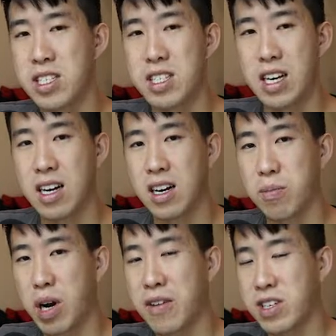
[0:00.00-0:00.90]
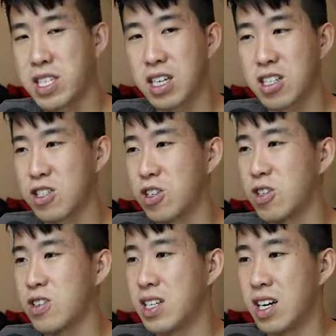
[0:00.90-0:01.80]
uh, privacy
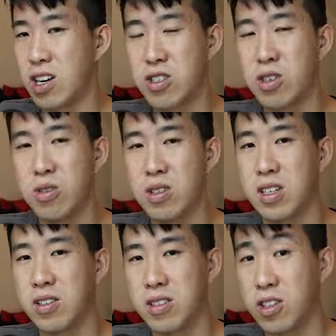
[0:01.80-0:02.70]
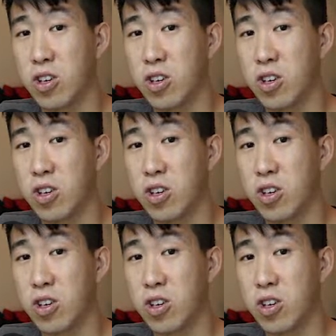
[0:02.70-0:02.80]
concerns, and also, you know, the learning